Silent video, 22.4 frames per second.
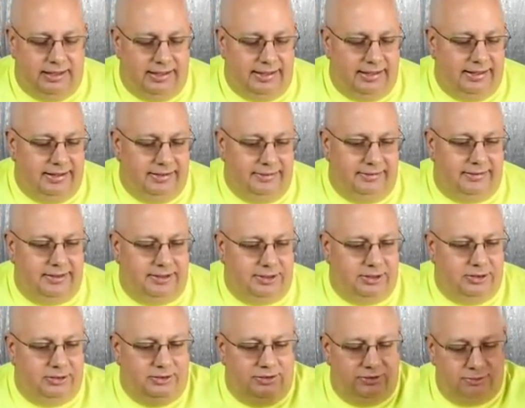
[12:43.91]
and, uh,
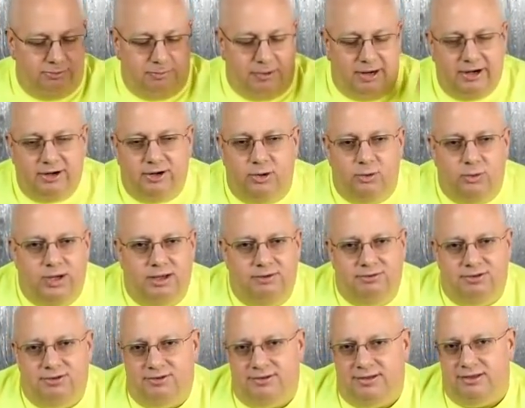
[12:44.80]
you know, this
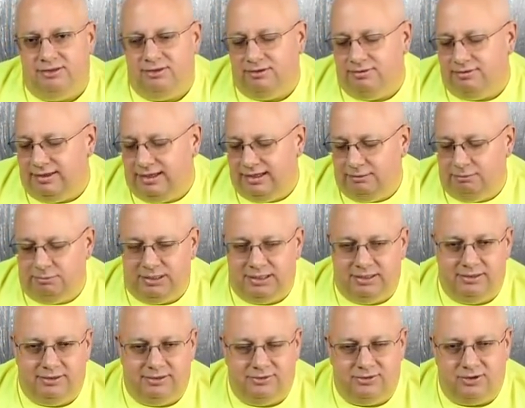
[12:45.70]
microwave is another thing,
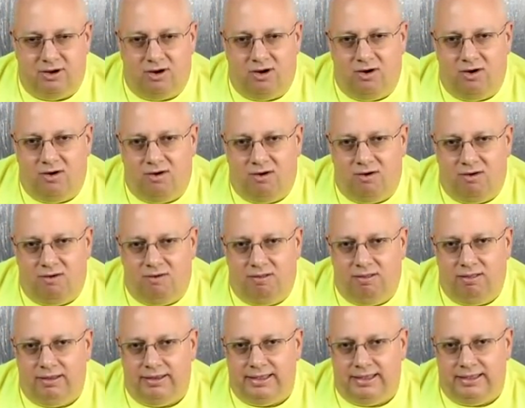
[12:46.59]
but it is
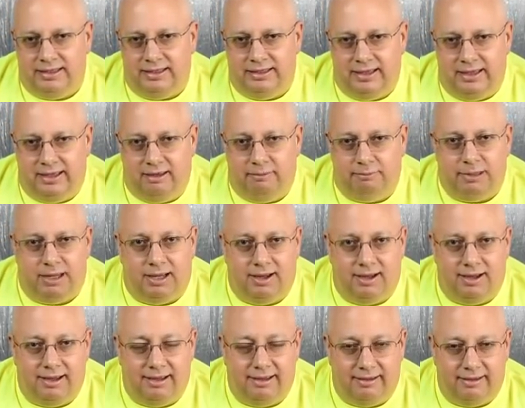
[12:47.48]
all
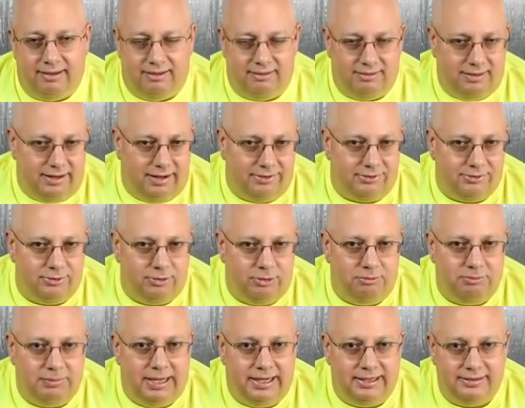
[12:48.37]
EMI,
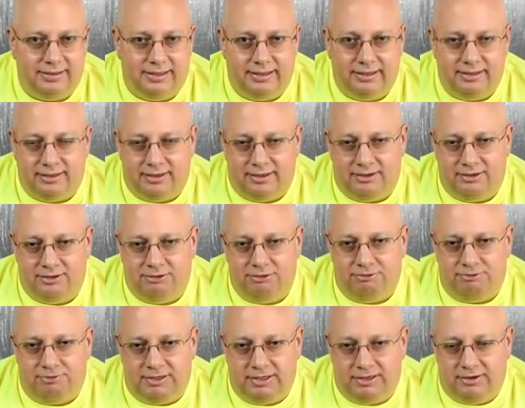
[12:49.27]
electromagnetic
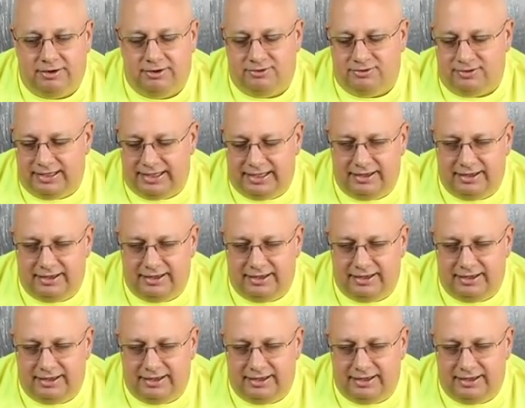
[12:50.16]
interference.